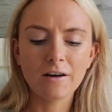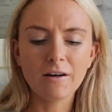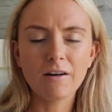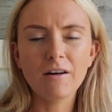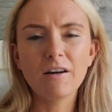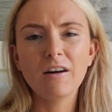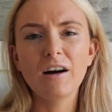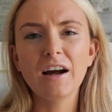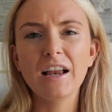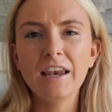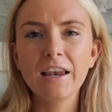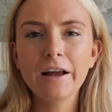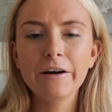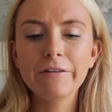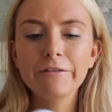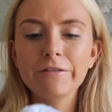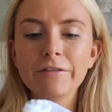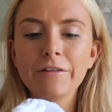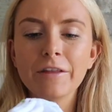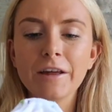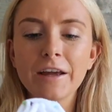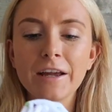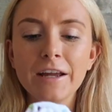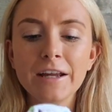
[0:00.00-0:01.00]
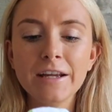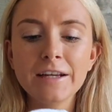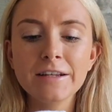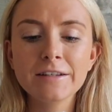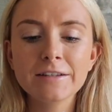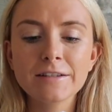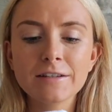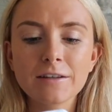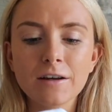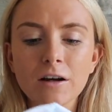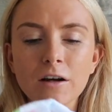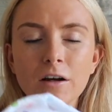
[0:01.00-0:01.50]
Oh, I love
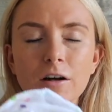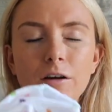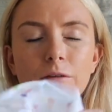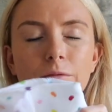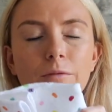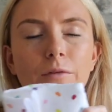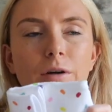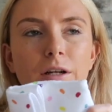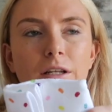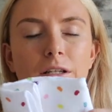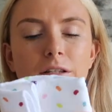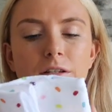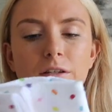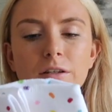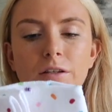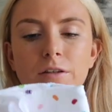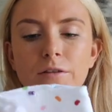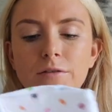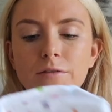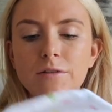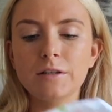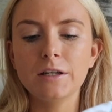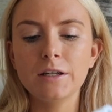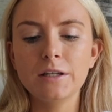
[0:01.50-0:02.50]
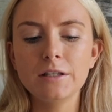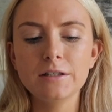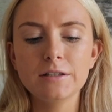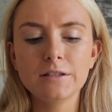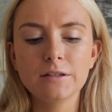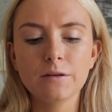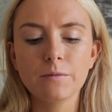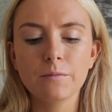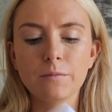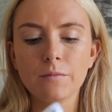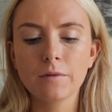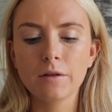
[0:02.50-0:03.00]
these. I can't wait to use
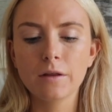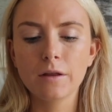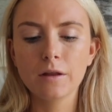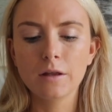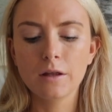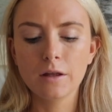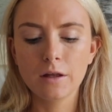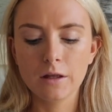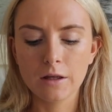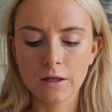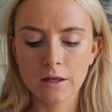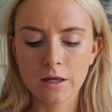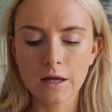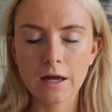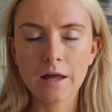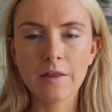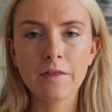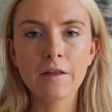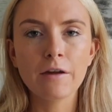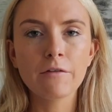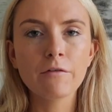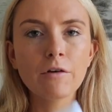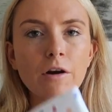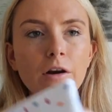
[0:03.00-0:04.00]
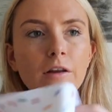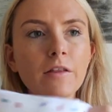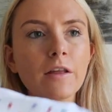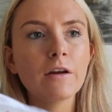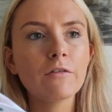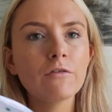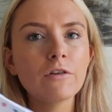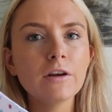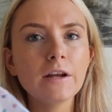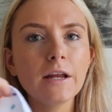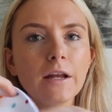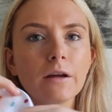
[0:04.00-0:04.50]
these. And they're
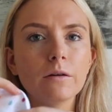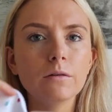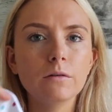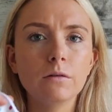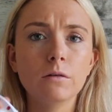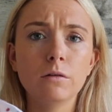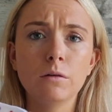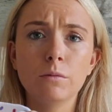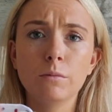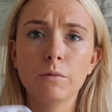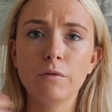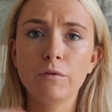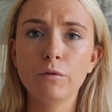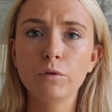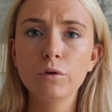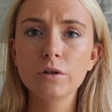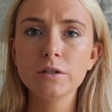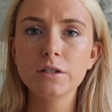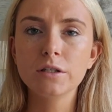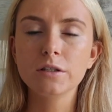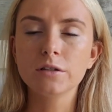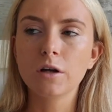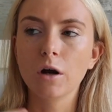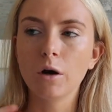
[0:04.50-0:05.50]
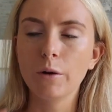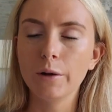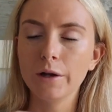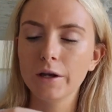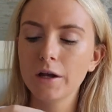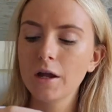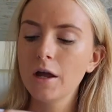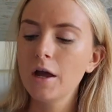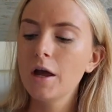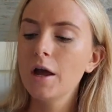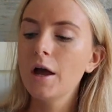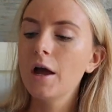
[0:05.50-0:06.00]
really, oh, my voice is
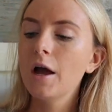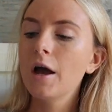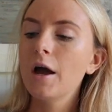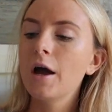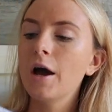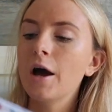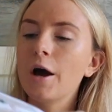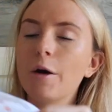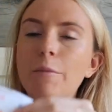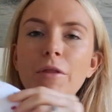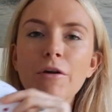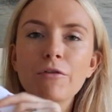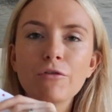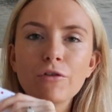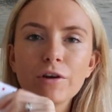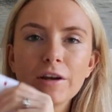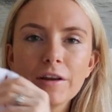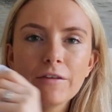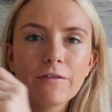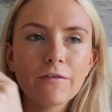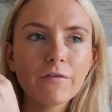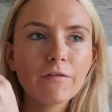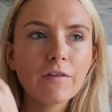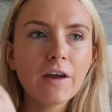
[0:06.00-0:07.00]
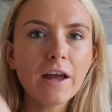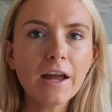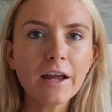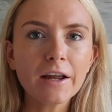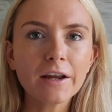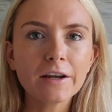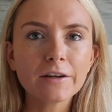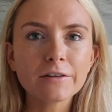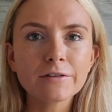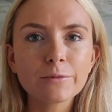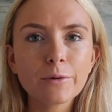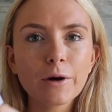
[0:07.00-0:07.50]
going. They're really
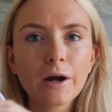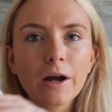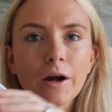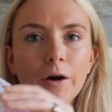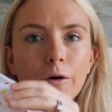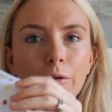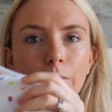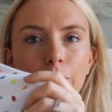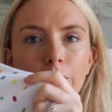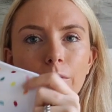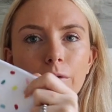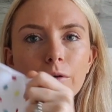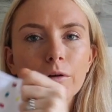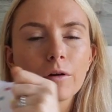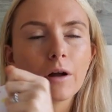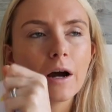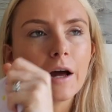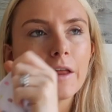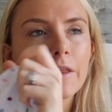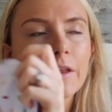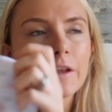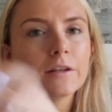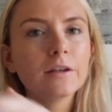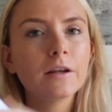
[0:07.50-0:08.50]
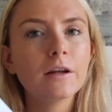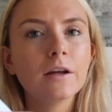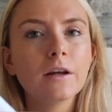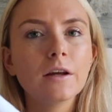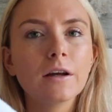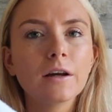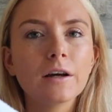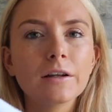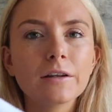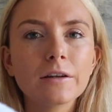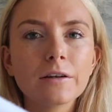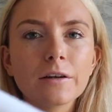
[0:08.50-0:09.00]
thick as well. Like I don't
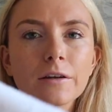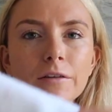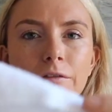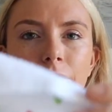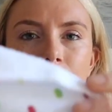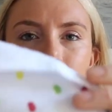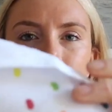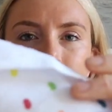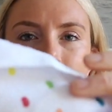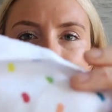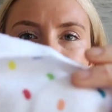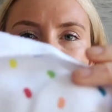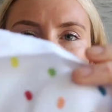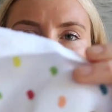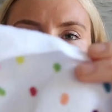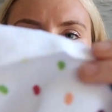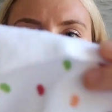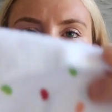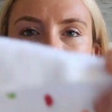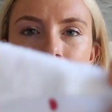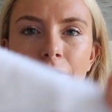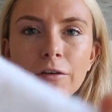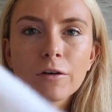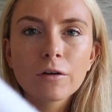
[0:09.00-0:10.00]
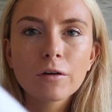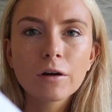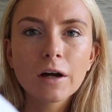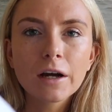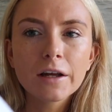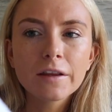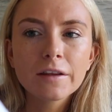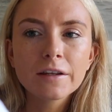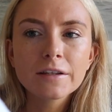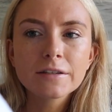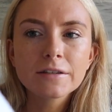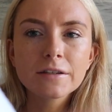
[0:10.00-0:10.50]
know if you can see, they've got
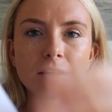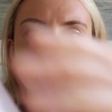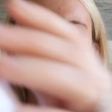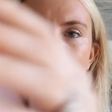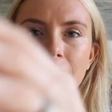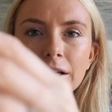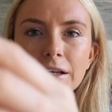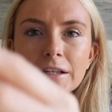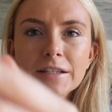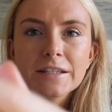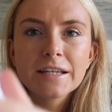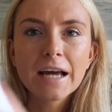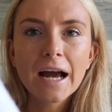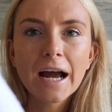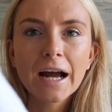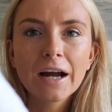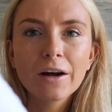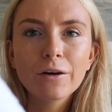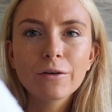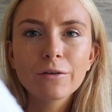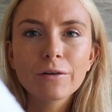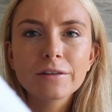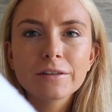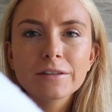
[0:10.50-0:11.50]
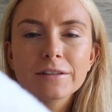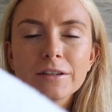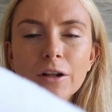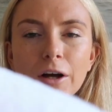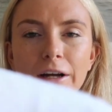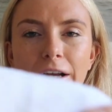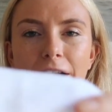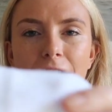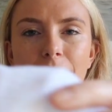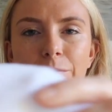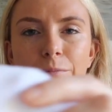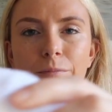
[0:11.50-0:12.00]
like this tail,
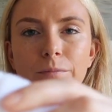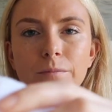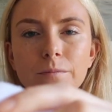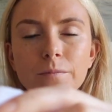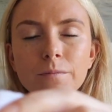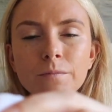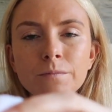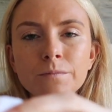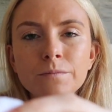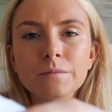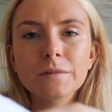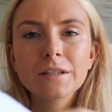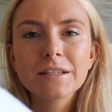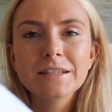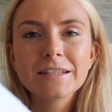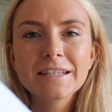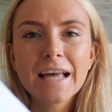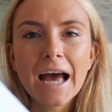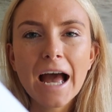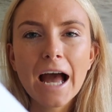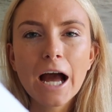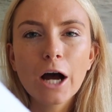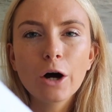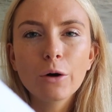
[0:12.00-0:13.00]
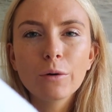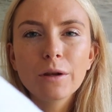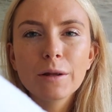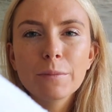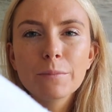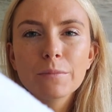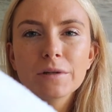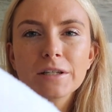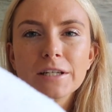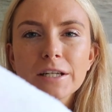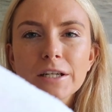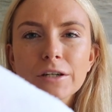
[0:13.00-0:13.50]
like a
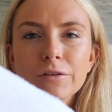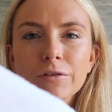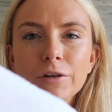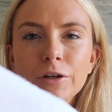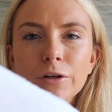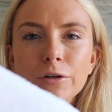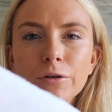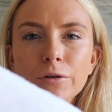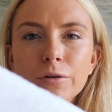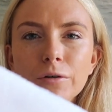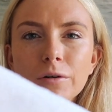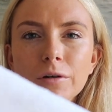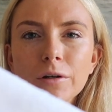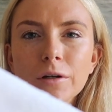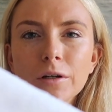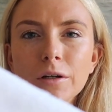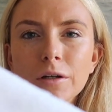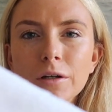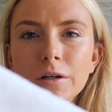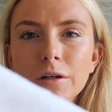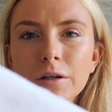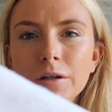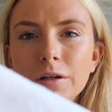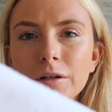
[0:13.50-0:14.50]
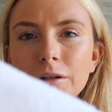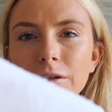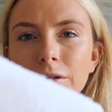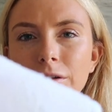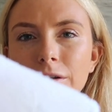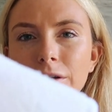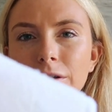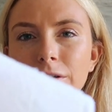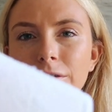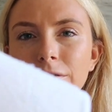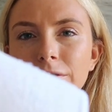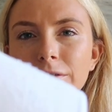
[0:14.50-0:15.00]
toweling material.
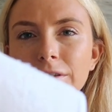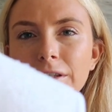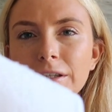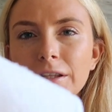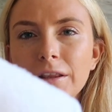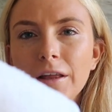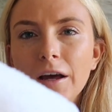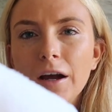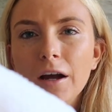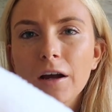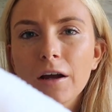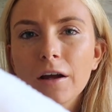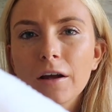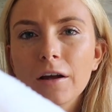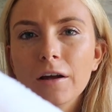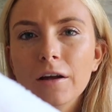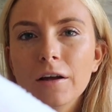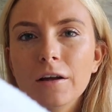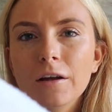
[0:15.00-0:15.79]
Can you see that?